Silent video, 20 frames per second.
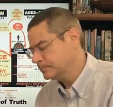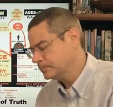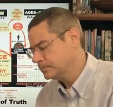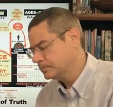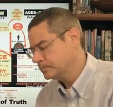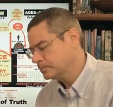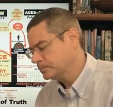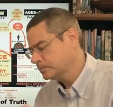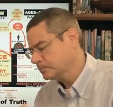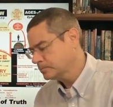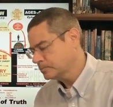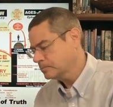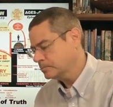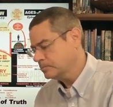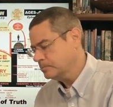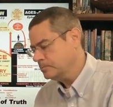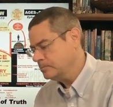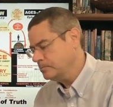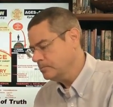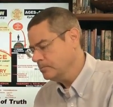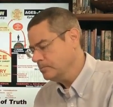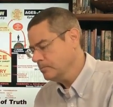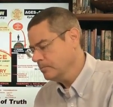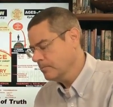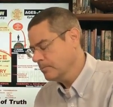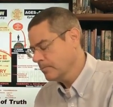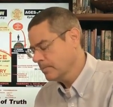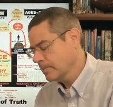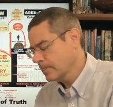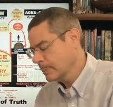
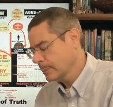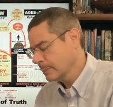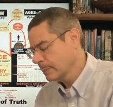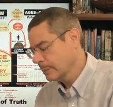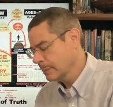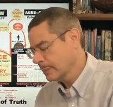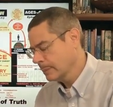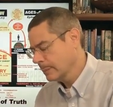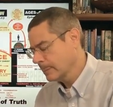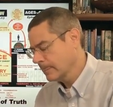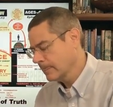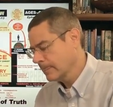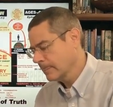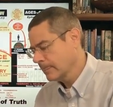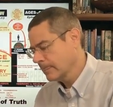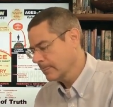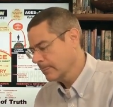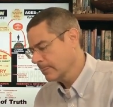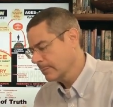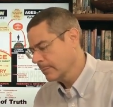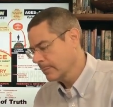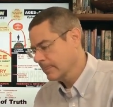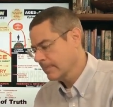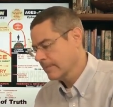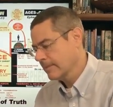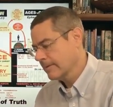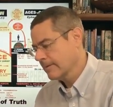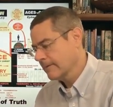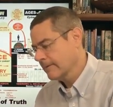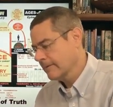
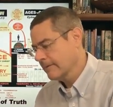(no one is talking)